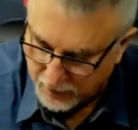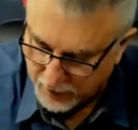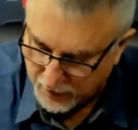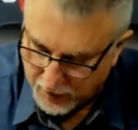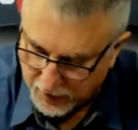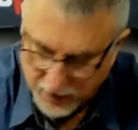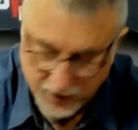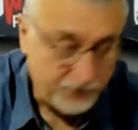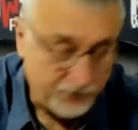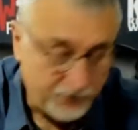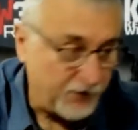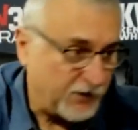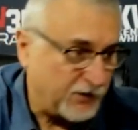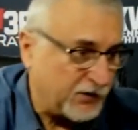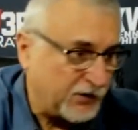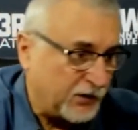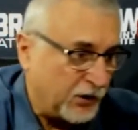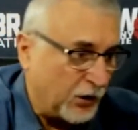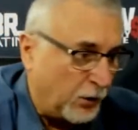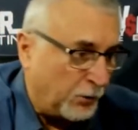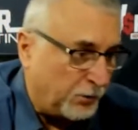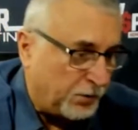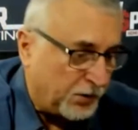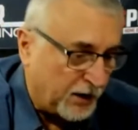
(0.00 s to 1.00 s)
If it's
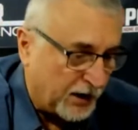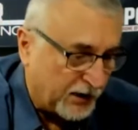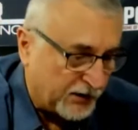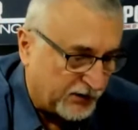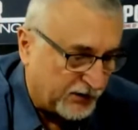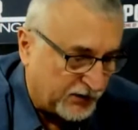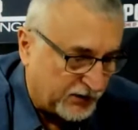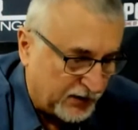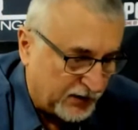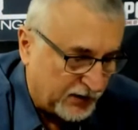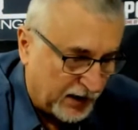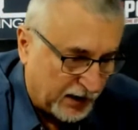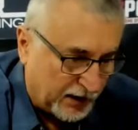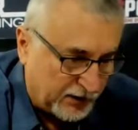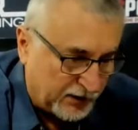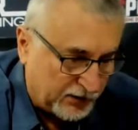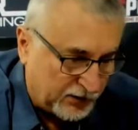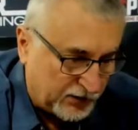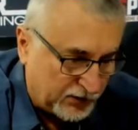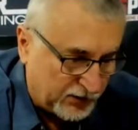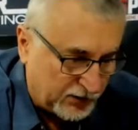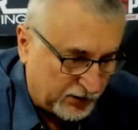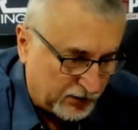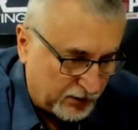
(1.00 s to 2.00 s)
still
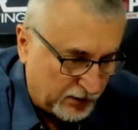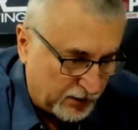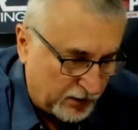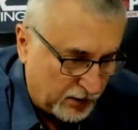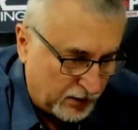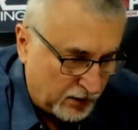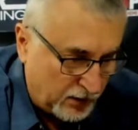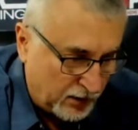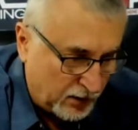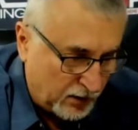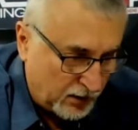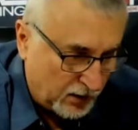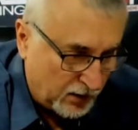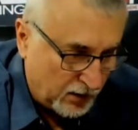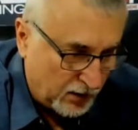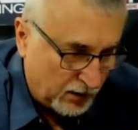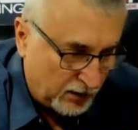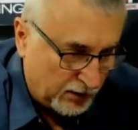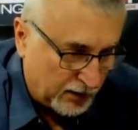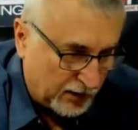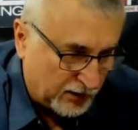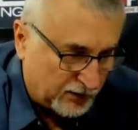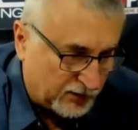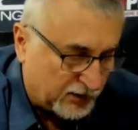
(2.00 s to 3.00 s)
+6,
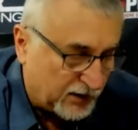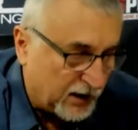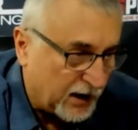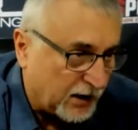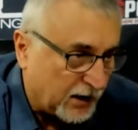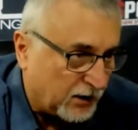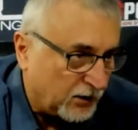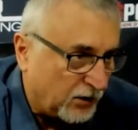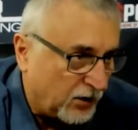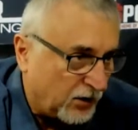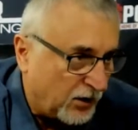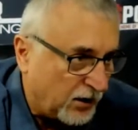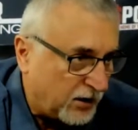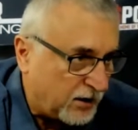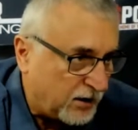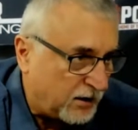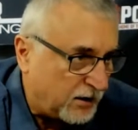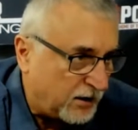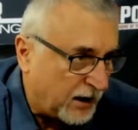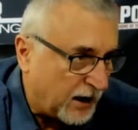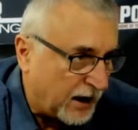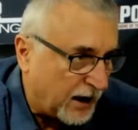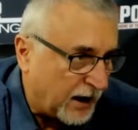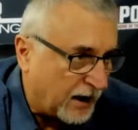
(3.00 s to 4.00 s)
let's take a look
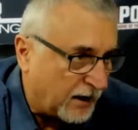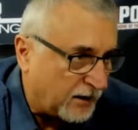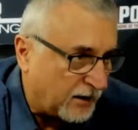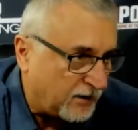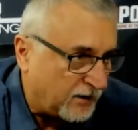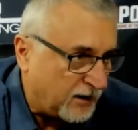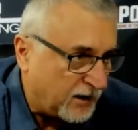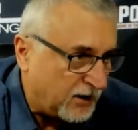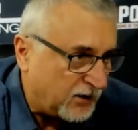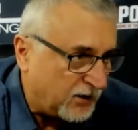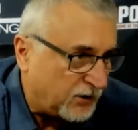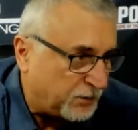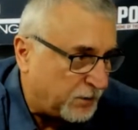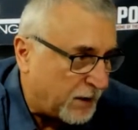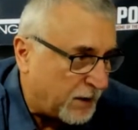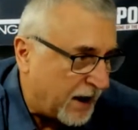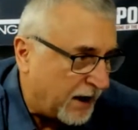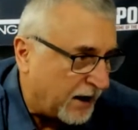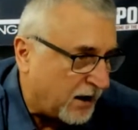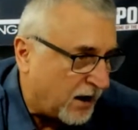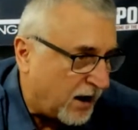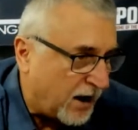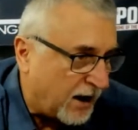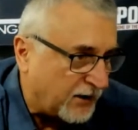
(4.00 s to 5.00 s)
at the
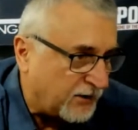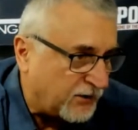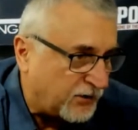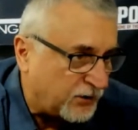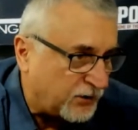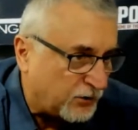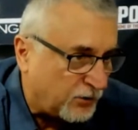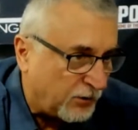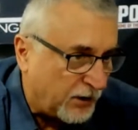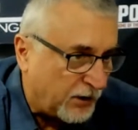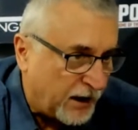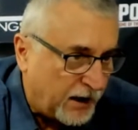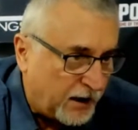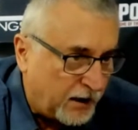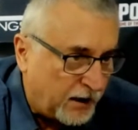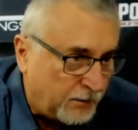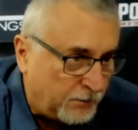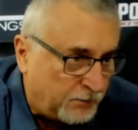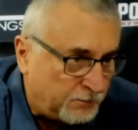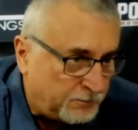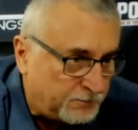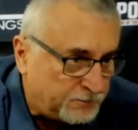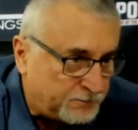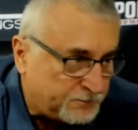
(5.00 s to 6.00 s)
Spank odds
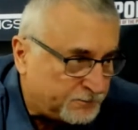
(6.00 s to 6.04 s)
screen.